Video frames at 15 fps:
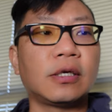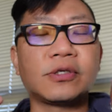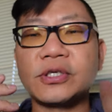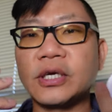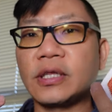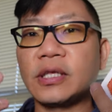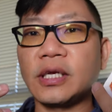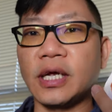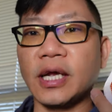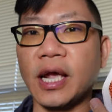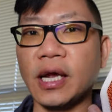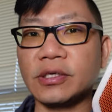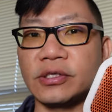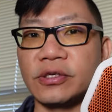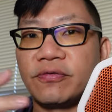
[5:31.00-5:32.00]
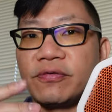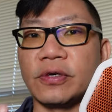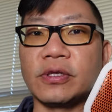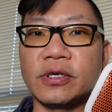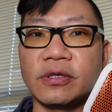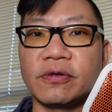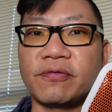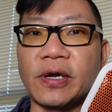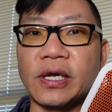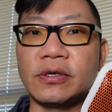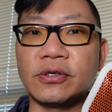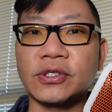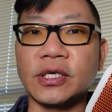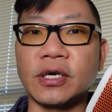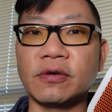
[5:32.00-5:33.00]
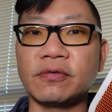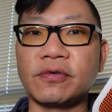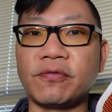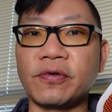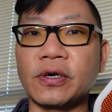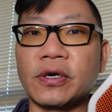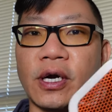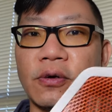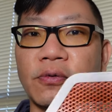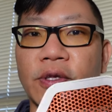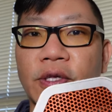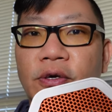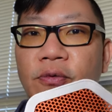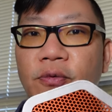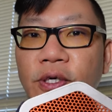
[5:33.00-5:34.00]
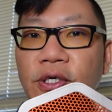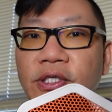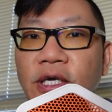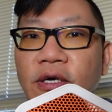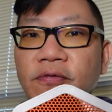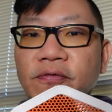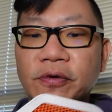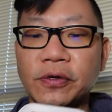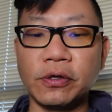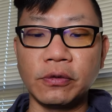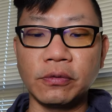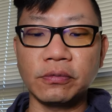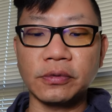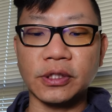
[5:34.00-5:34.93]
There's nothing like actually feeling the fan yourself to figure out whether it works out for you.